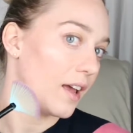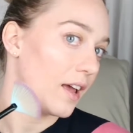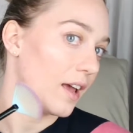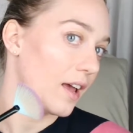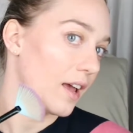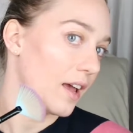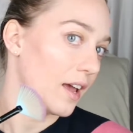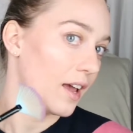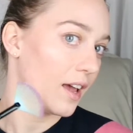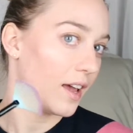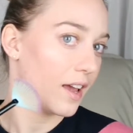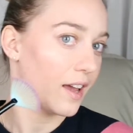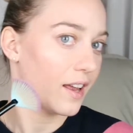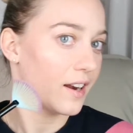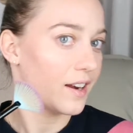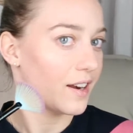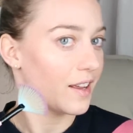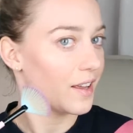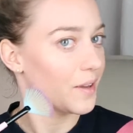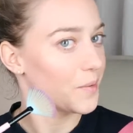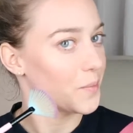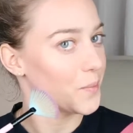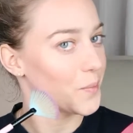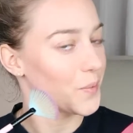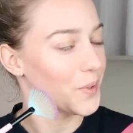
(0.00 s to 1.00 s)
And
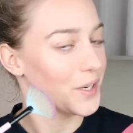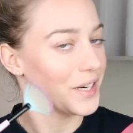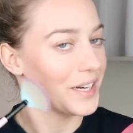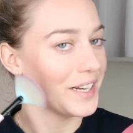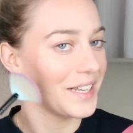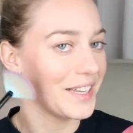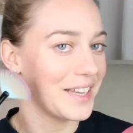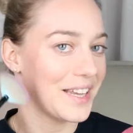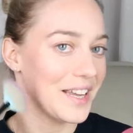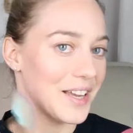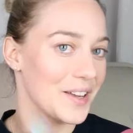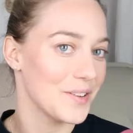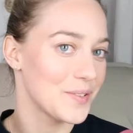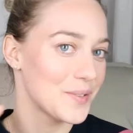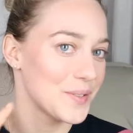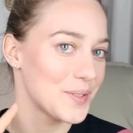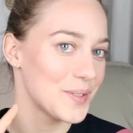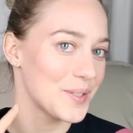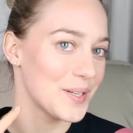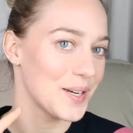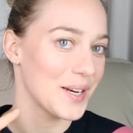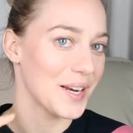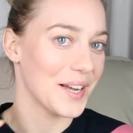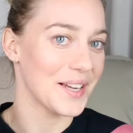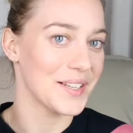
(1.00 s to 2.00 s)
that really
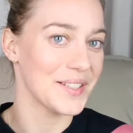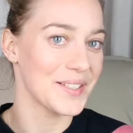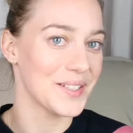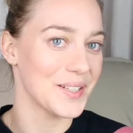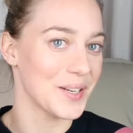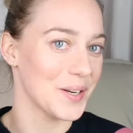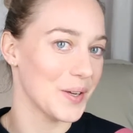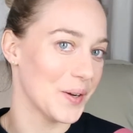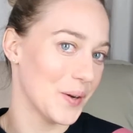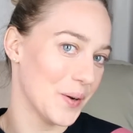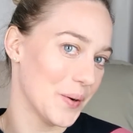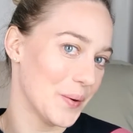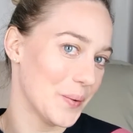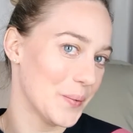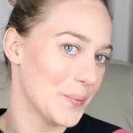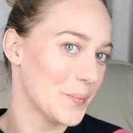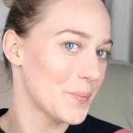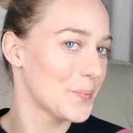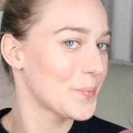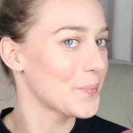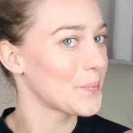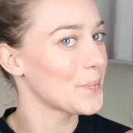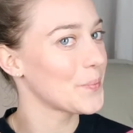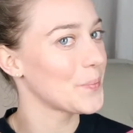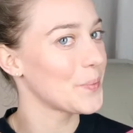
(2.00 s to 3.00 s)
gives the nice glow
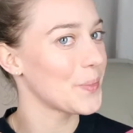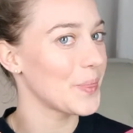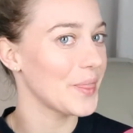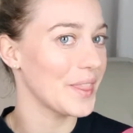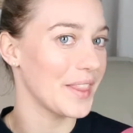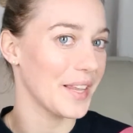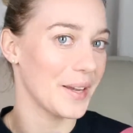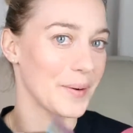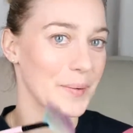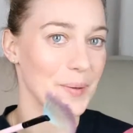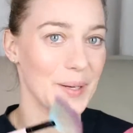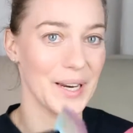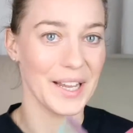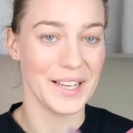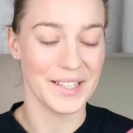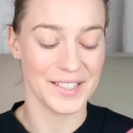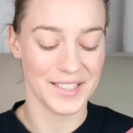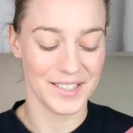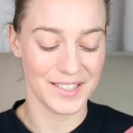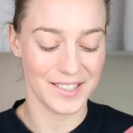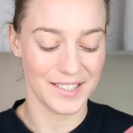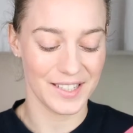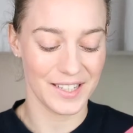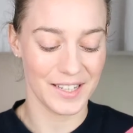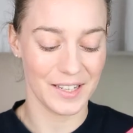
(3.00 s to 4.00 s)
that we like
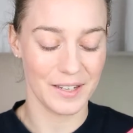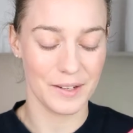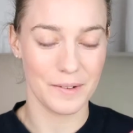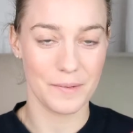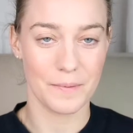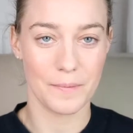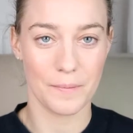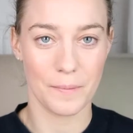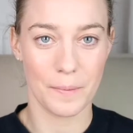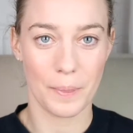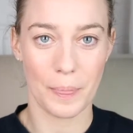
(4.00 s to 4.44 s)
to see.